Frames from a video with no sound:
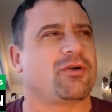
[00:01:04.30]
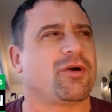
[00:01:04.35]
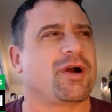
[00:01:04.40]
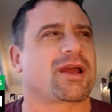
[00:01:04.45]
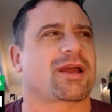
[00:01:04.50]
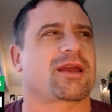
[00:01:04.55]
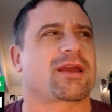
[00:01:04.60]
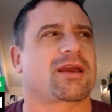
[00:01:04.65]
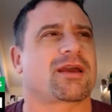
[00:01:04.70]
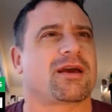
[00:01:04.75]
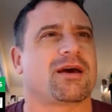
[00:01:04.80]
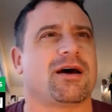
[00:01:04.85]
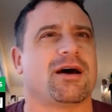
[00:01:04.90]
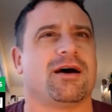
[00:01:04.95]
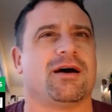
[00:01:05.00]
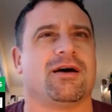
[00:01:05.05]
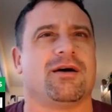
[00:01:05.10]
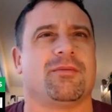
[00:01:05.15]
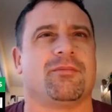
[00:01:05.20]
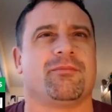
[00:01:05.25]
quick,
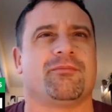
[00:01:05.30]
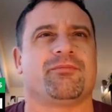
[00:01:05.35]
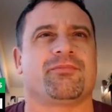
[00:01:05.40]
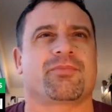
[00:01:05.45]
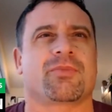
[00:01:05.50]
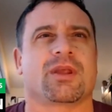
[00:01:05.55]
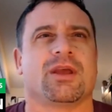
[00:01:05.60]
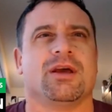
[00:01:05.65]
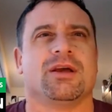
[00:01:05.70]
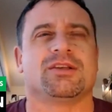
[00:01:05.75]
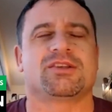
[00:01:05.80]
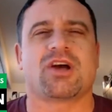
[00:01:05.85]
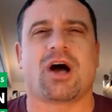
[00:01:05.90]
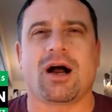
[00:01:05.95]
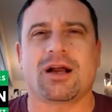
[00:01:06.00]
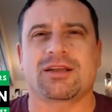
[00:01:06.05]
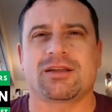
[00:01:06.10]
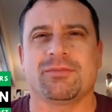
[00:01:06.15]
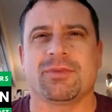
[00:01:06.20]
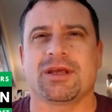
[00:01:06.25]

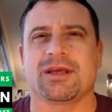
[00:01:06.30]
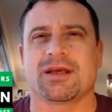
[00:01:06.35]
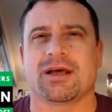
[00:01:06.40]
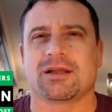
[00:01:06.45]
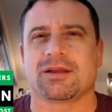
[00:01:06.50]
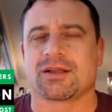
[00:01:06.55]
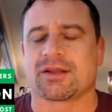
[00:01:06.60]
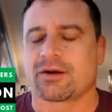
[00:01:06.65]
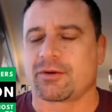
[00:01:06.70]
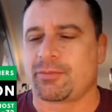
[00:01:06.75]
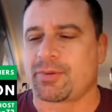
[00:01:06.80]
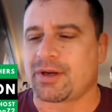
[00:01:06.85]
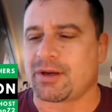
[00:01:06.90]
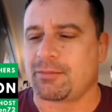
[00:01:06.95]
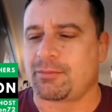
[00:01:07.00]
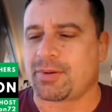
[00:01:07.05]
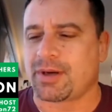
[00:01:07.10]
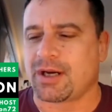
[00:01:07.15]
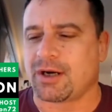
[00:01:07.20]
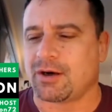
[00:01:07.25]
talk to me a little bit
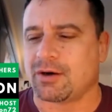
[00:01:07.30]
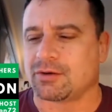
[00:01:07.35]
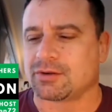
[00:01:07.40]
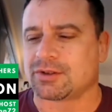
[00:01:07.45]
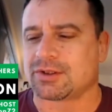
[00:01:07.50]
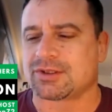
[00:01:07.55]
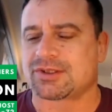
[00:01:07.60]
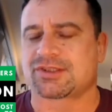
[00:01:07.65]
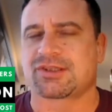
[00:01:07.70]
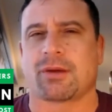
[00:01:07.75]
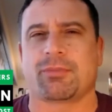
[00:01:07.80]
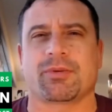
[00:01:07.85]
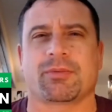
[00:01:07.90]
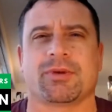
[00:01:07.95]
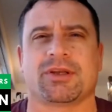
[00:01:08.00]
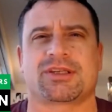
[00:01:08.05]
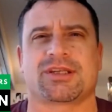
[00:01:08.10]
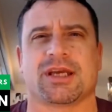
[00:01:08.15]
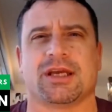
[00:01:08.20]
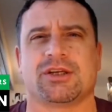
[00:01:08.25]
about
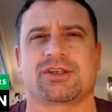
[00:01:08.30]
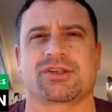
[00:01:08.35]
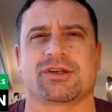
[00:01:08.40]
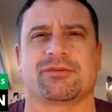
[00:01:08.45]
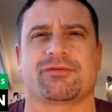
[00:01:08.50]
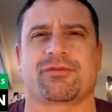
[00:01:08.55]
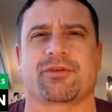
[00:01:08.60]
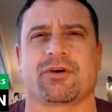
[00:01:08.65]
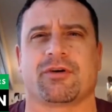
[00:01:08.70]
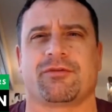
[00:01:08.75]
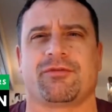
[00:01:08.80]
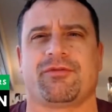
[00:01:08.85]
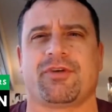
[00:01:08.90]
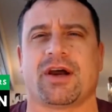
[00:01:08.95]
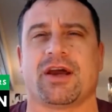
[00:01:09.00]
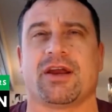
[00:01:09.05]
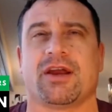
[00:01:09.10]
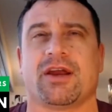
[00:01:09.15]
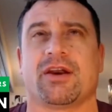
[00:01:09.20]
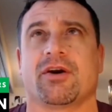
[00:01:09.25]
supplementation for a
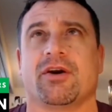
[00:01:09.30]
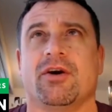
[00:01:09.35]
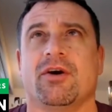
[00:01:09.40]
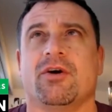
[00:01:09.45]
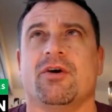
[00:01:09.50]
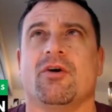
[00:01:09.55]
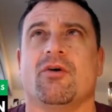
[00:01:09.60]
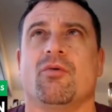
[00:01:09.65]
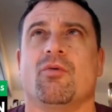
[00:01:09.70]
fighter,